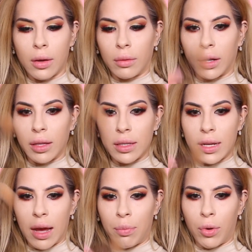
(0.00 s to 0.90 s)
I'm gonna
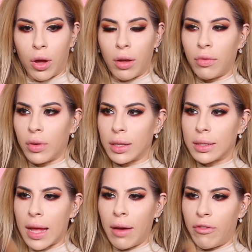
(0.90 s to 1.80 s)
tap off. It's
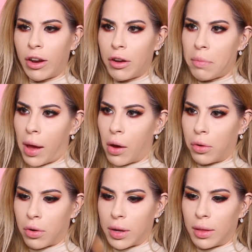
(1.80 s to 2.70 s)
not very
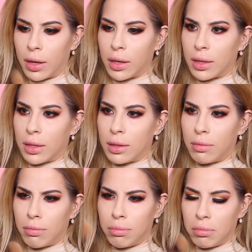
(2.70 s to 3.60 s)
powdery, like it,
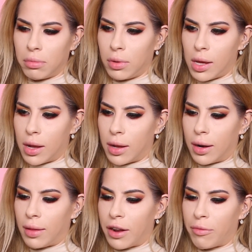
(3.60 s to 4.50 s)
yeah, not
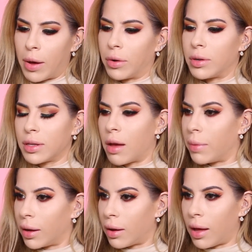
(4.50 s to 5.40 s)
a lot of powder is
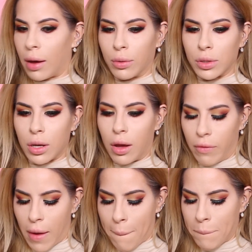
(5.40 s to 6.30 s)
coming out
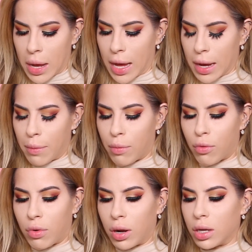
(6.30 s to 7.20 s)
of my
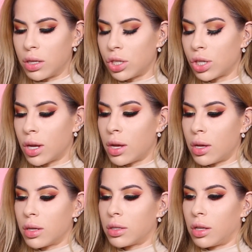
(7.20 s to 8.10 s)
brush.
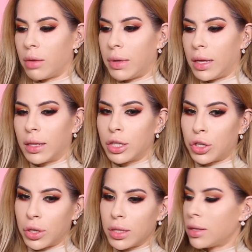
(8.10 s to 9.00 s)
So let me
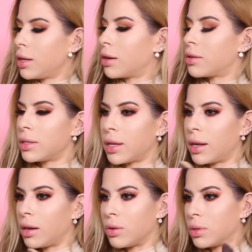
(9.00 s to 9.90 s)
turn it to the other side
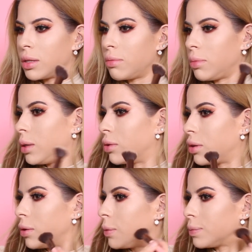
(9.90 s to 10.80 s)
and use the mirror.